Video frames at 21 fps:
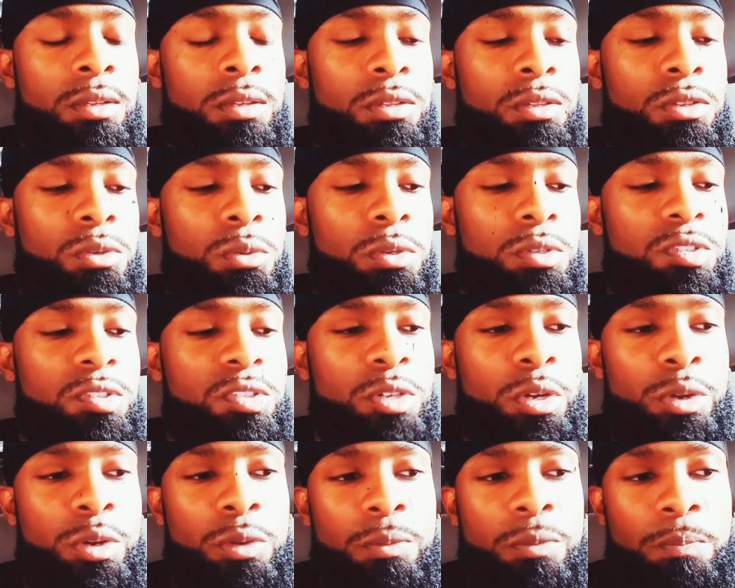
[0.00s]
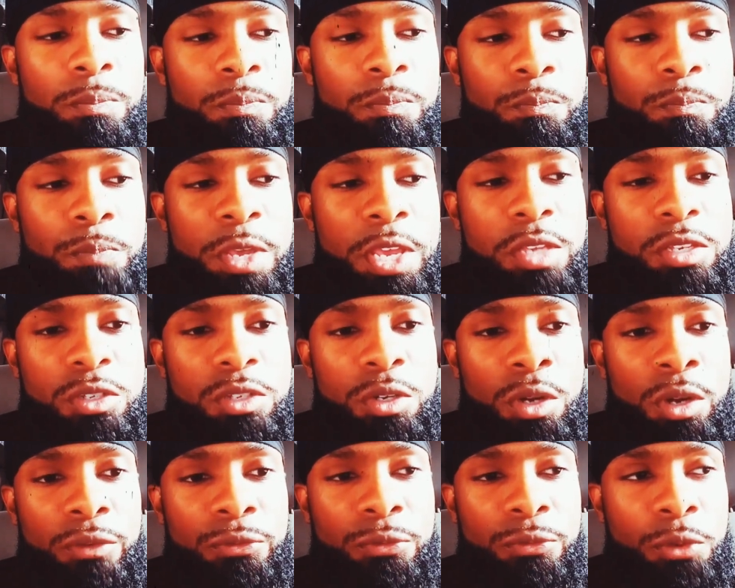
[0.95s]
to a certain pitch
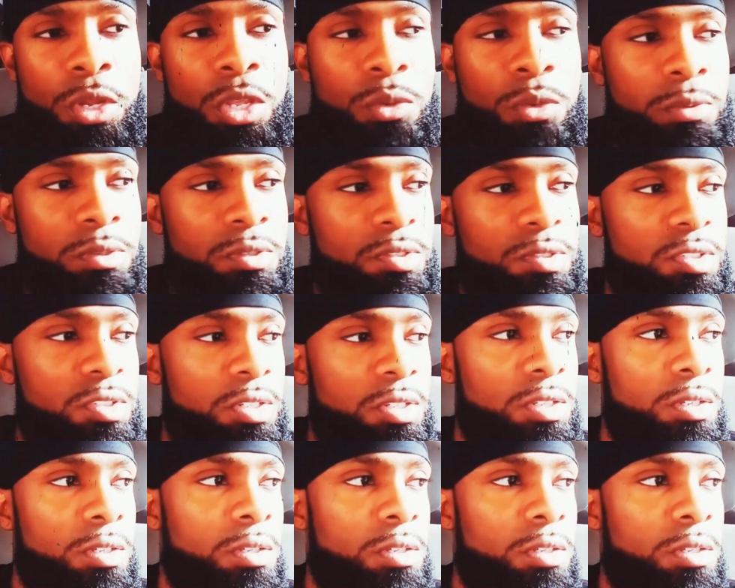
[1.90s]
or frequency,